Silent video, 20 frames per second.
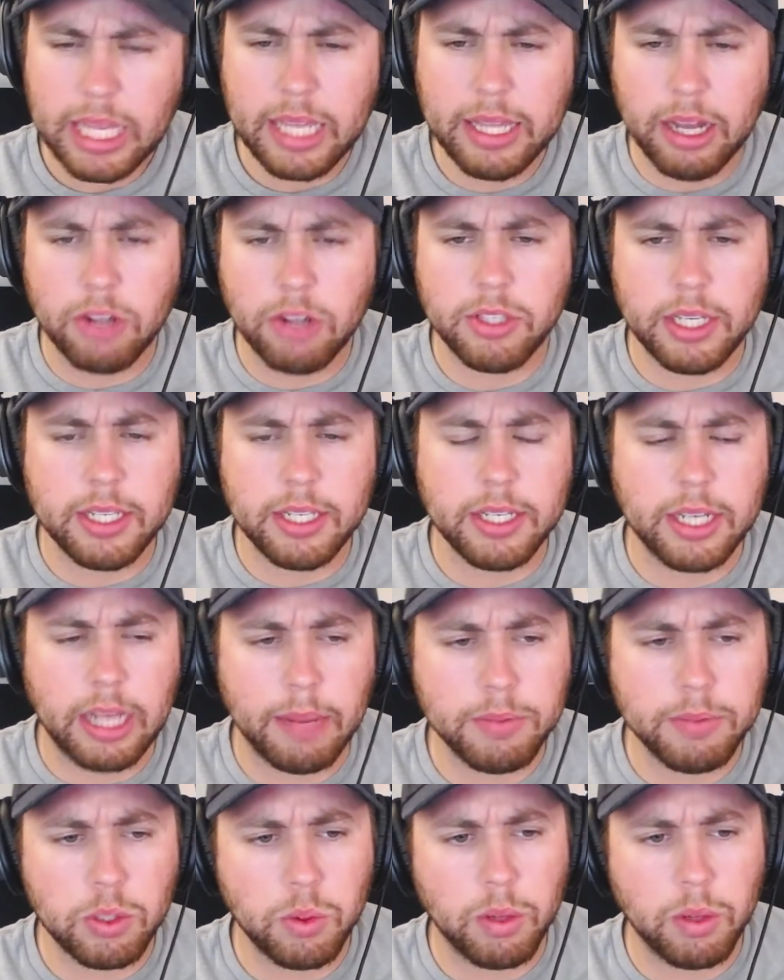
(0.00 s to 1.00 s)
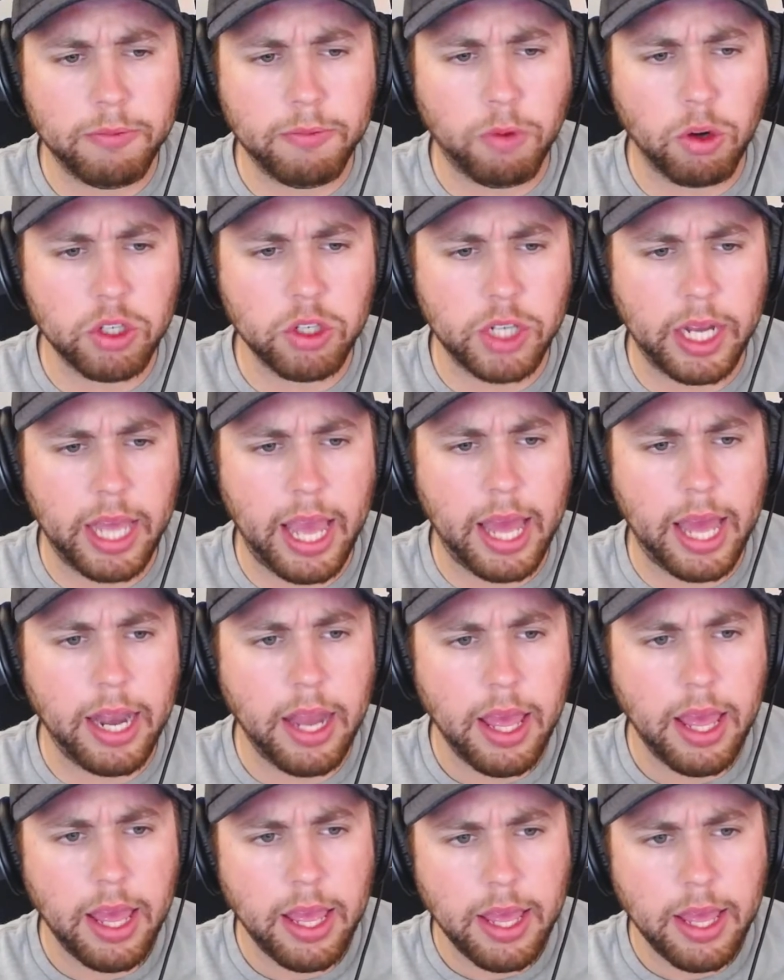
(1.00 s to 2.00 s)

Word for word: their season comes unfortunate end.